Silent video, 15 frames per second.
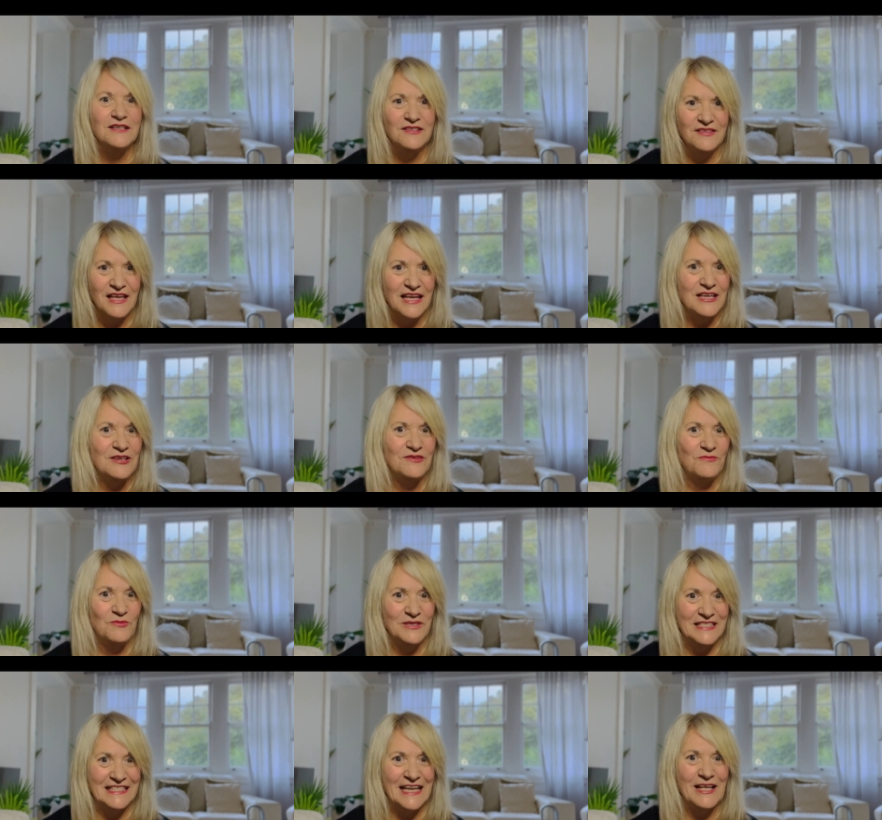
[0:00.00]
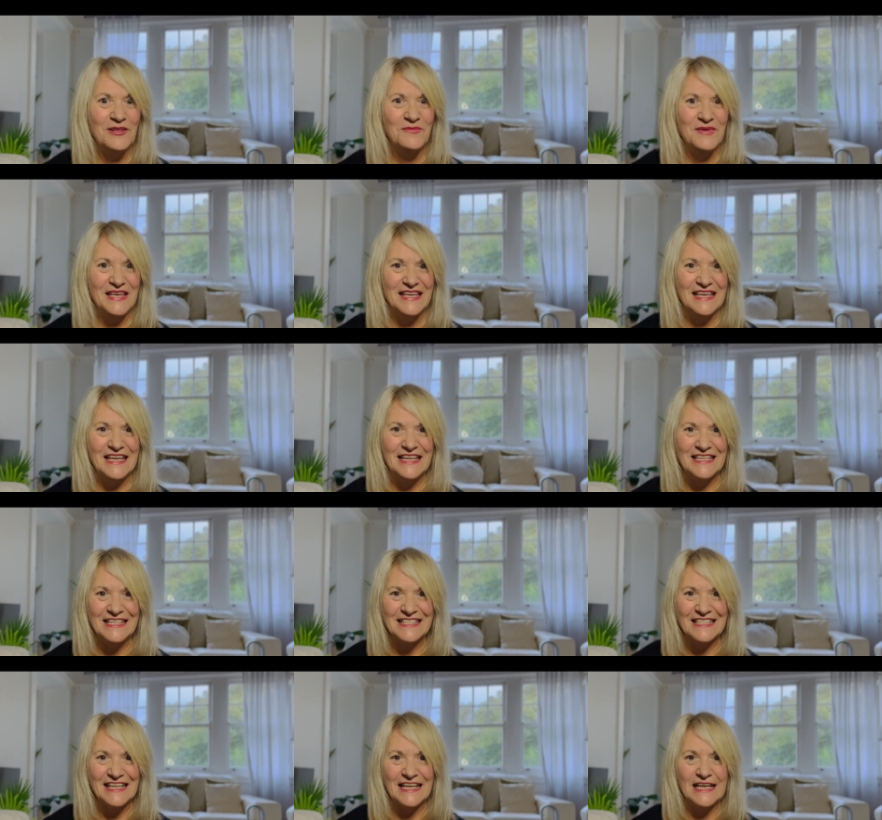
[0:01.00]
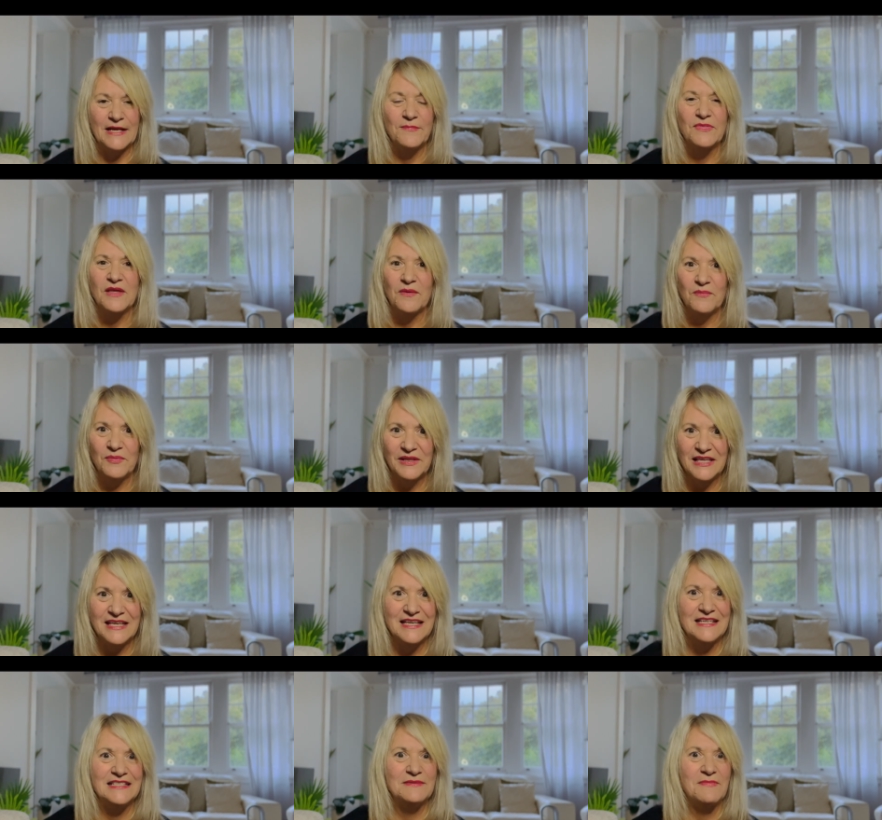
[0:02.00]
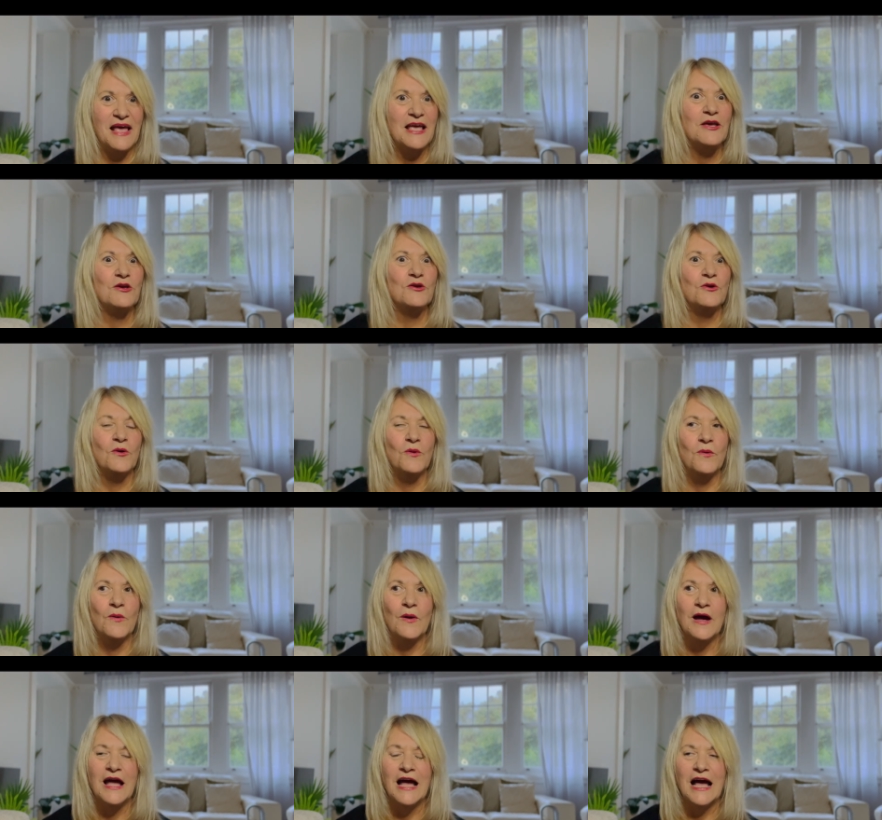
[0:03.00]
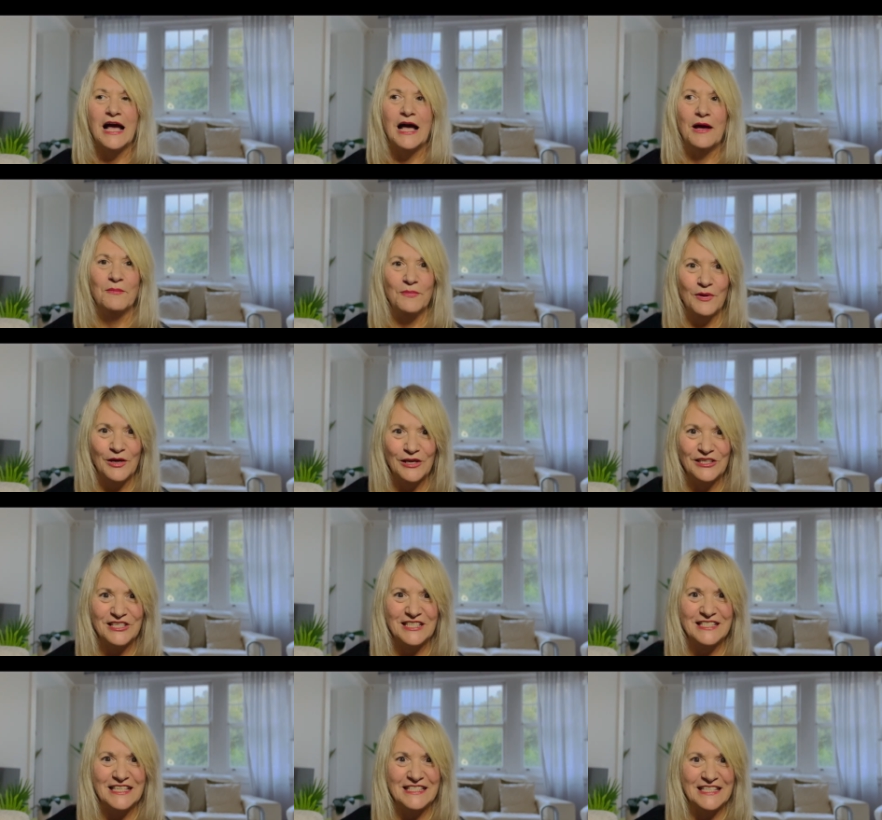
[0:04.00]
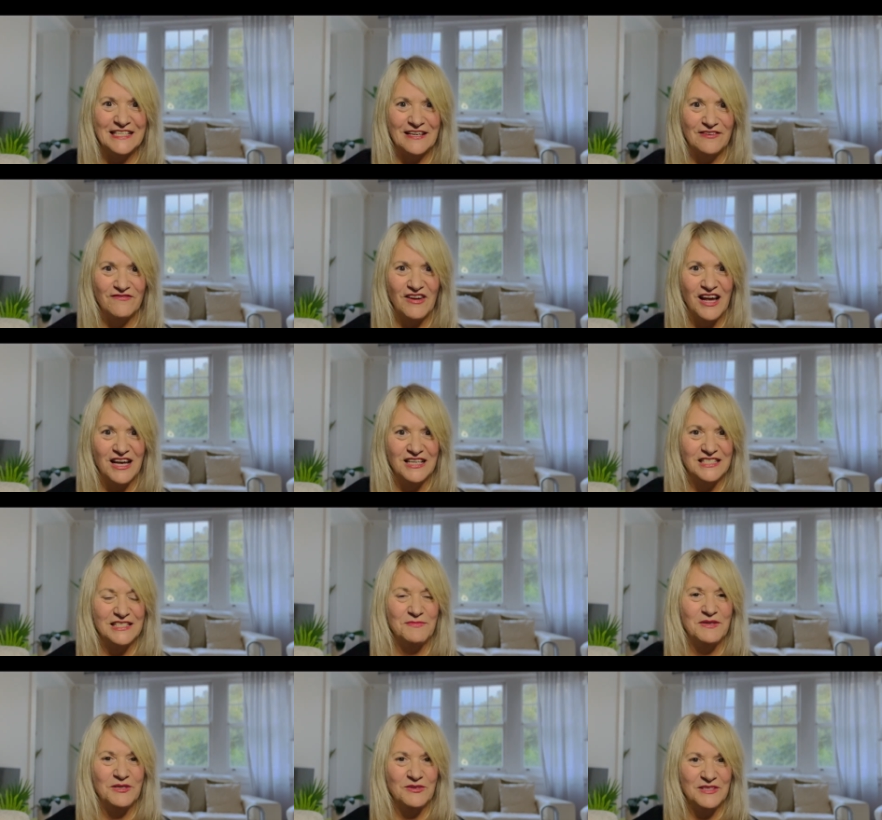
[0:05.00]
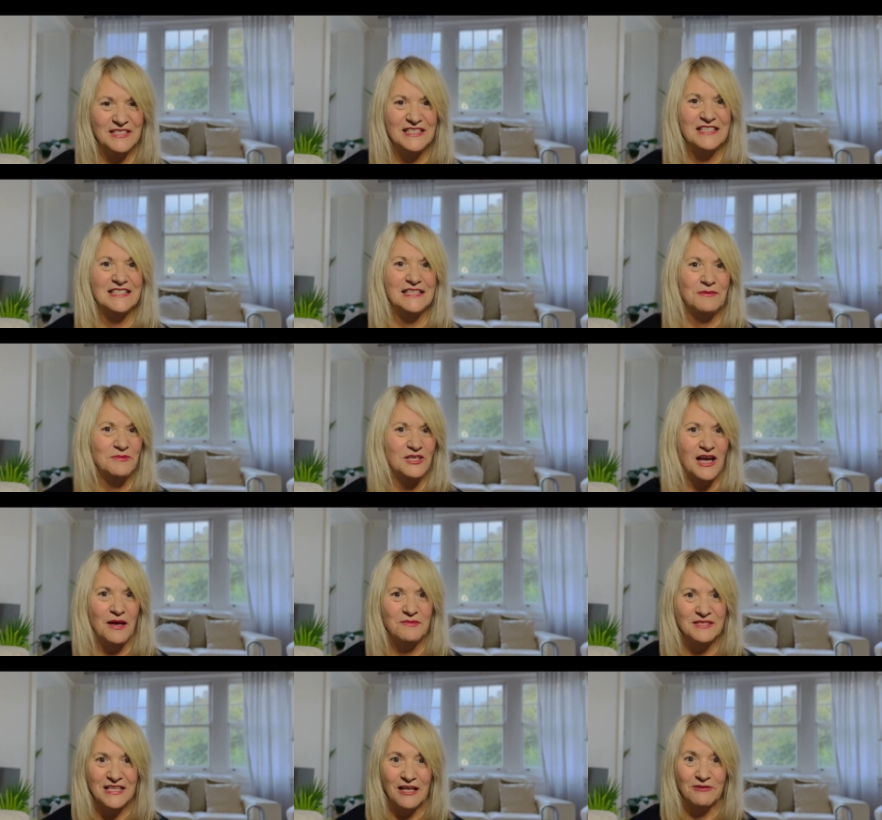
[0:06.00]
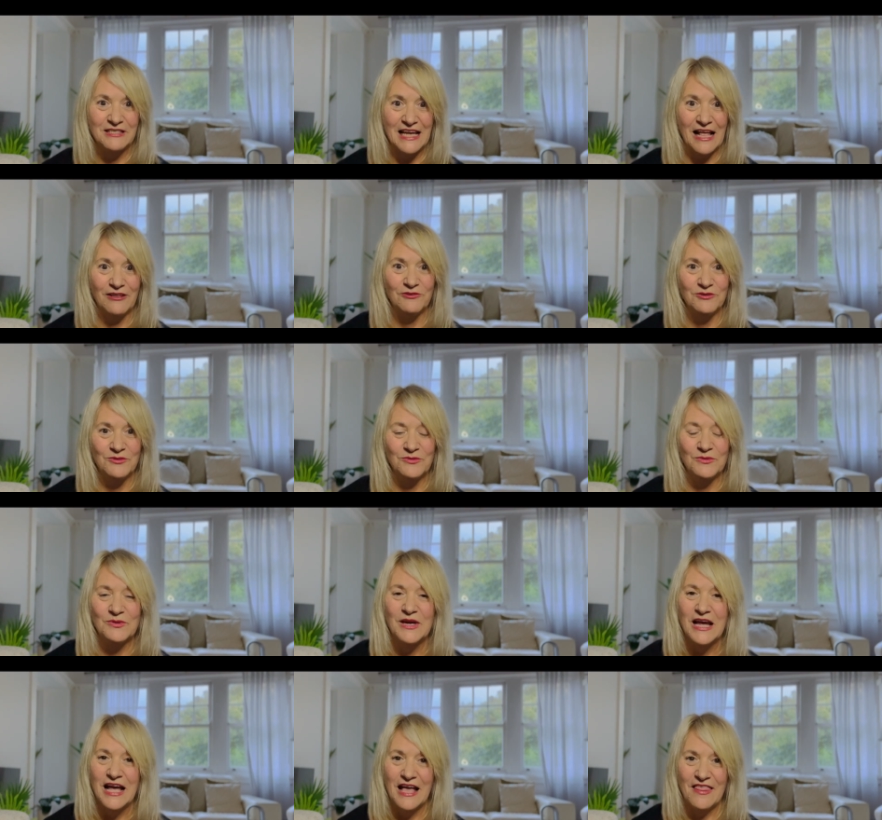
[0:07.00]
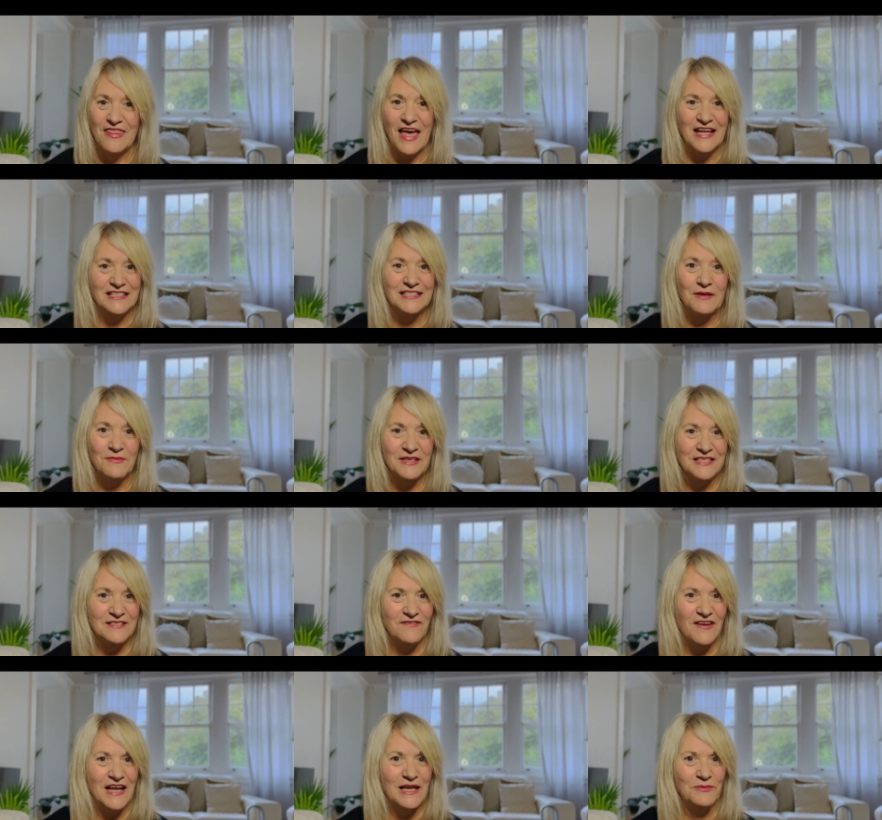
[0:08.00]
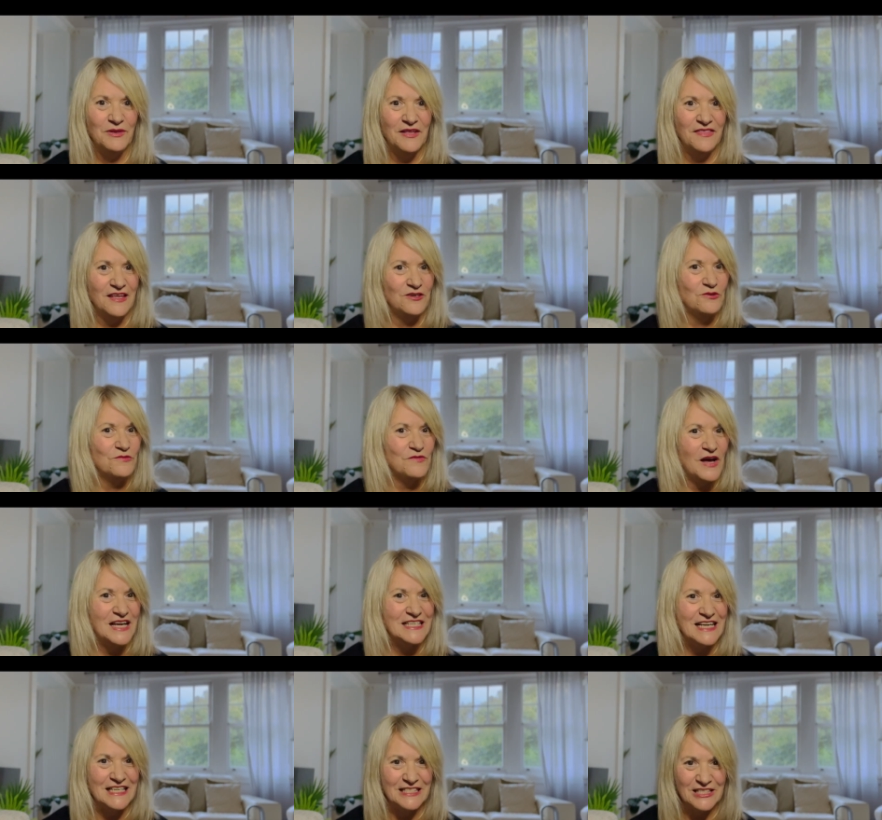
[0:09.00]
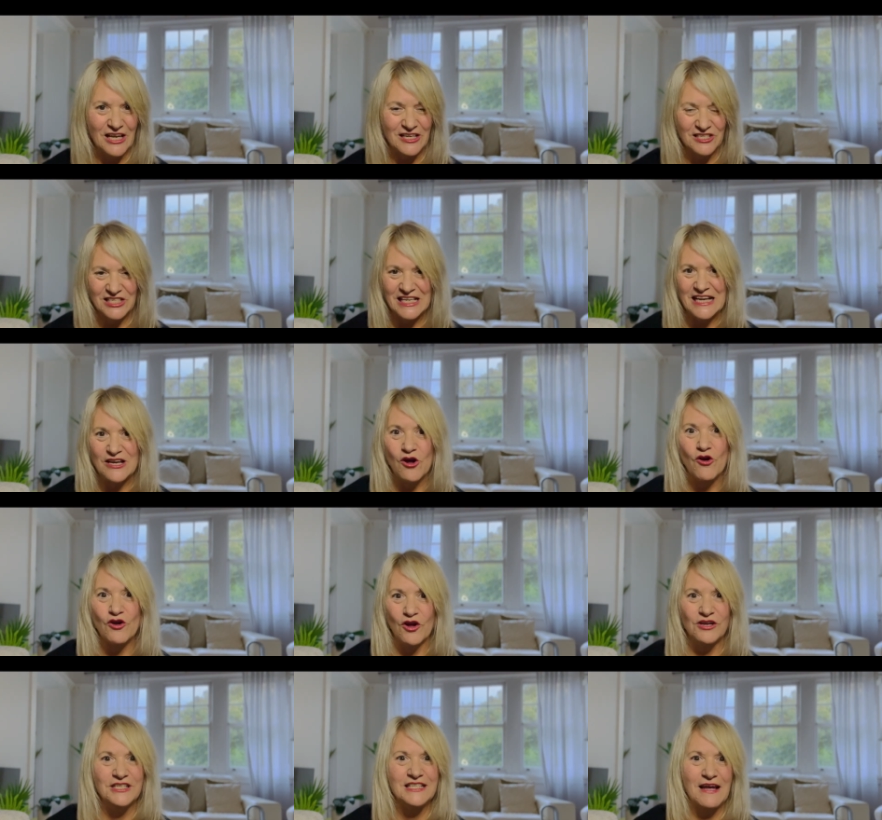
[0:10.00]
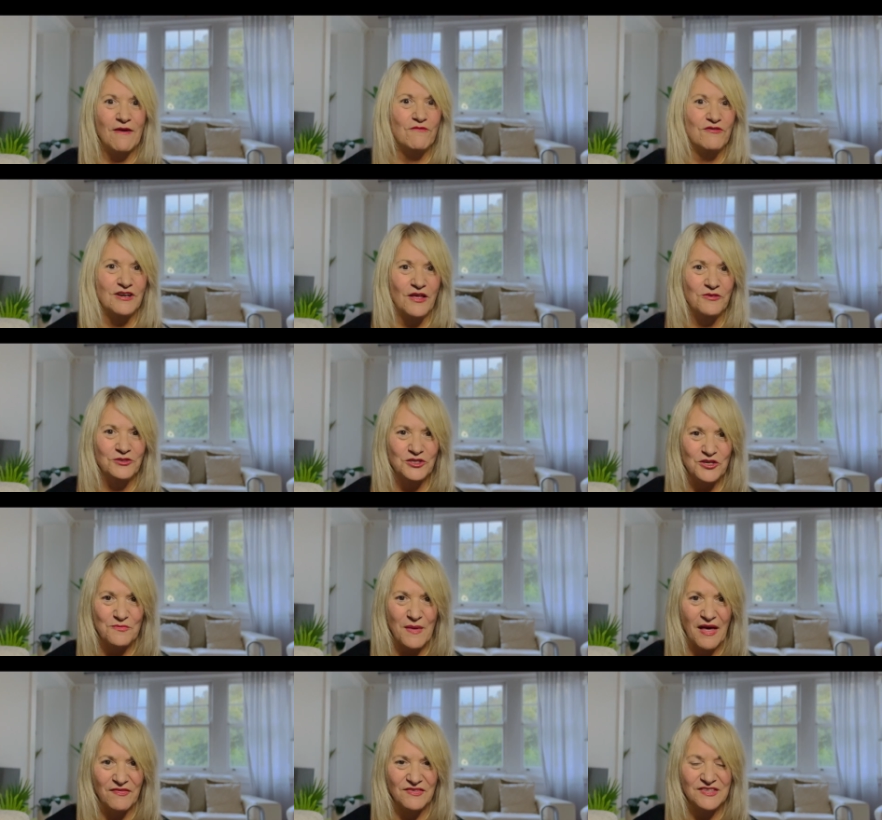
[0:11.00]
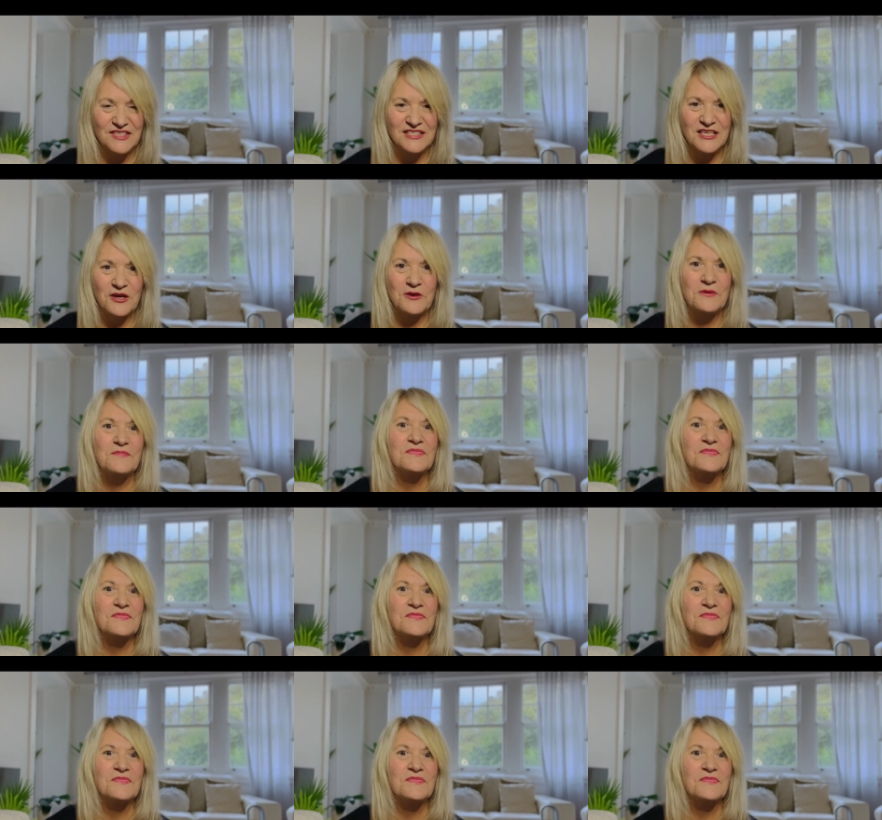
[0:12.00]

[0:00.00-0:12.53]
they would tell me in Italy, please make your um, purchases in advance, because sometimes they'll tell you that something's available and then you'll find out it's actually not going to come for another two months. So